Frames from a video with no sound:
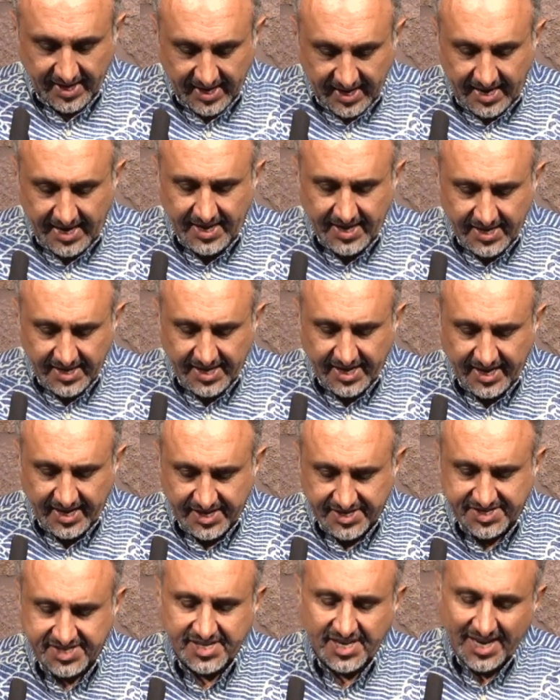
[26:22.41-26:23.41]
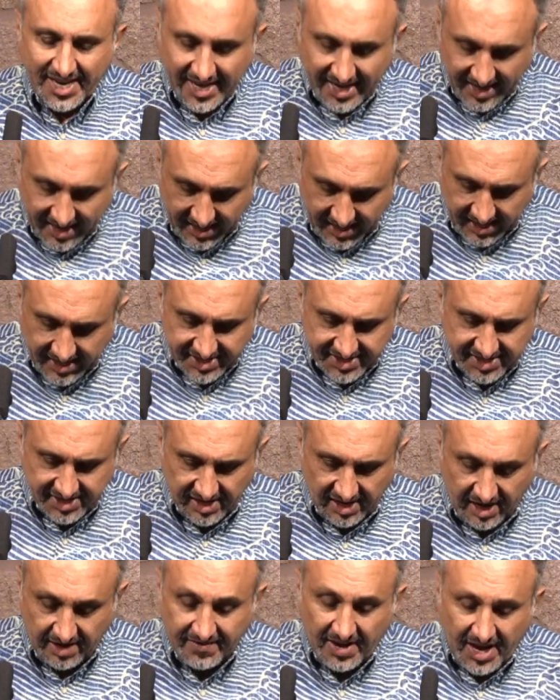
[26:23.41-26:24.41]
In this is
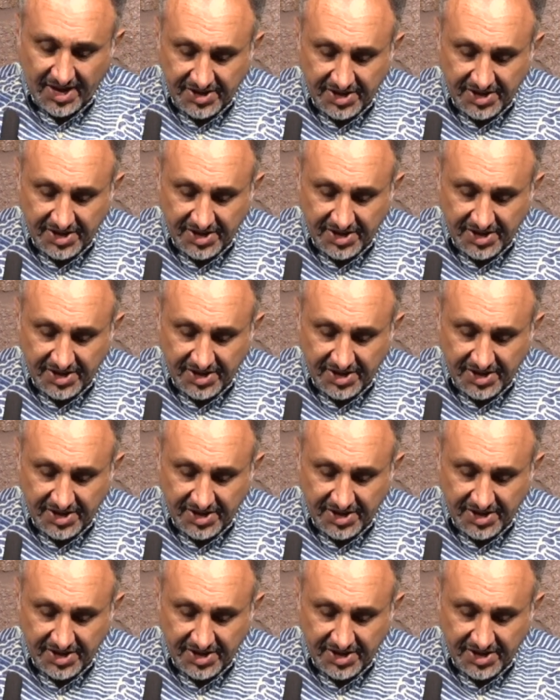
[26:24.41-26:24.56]
love.